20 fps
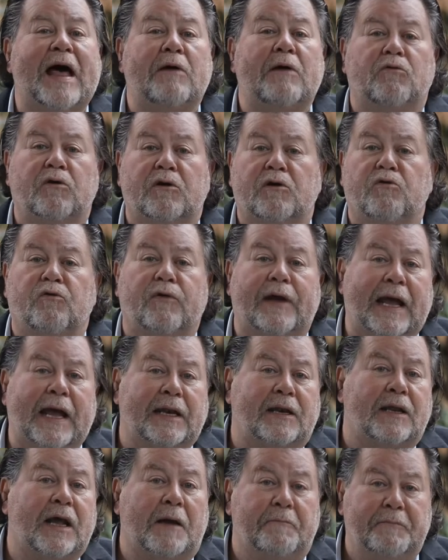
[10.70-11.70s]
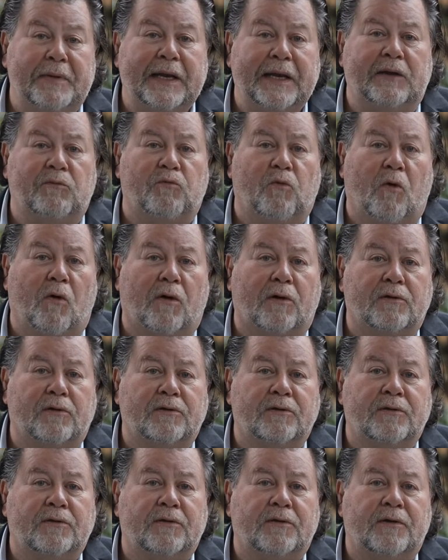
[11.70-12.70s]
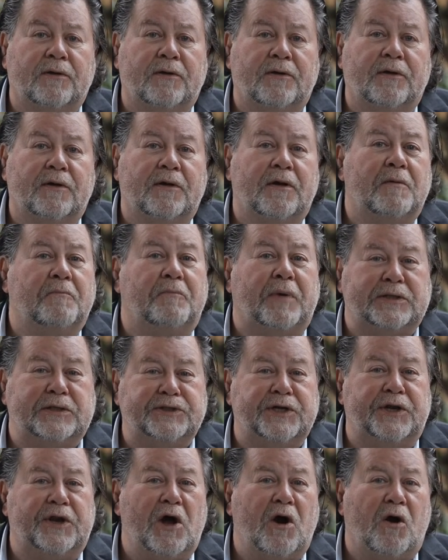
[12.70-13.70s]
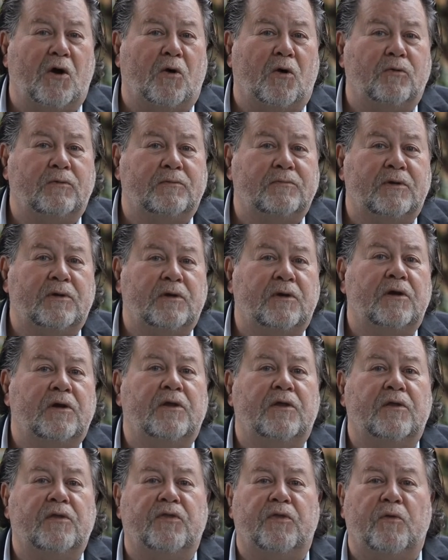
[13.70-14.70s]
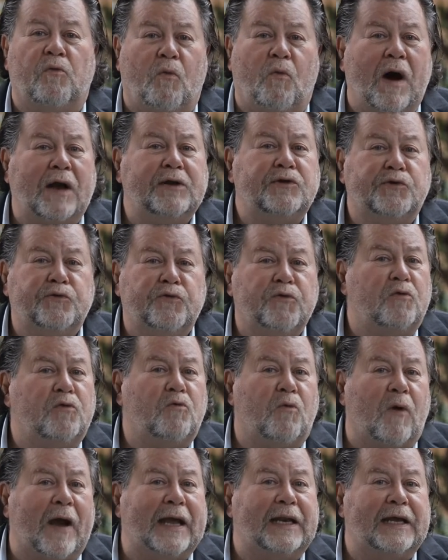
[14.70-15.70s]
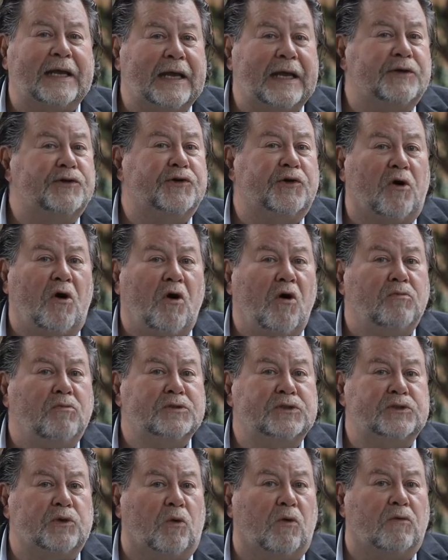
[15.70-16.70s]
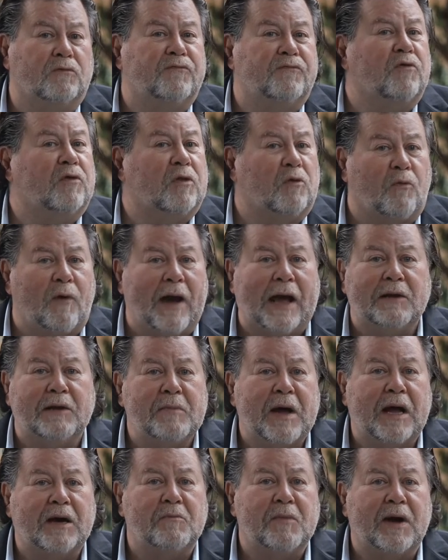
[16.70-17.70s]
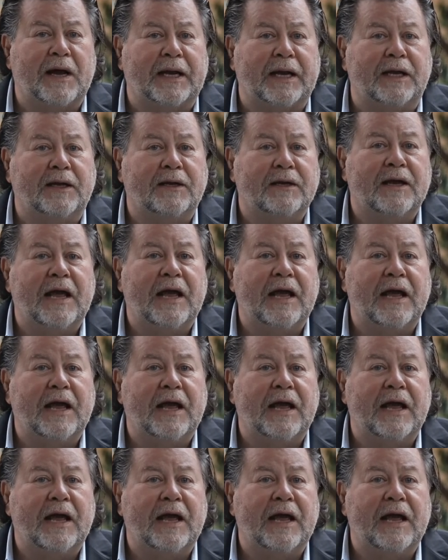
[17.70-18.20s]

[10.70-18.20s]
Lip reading: that will create a bidding war. But you know, the one true way to get your home sold for the right amount of money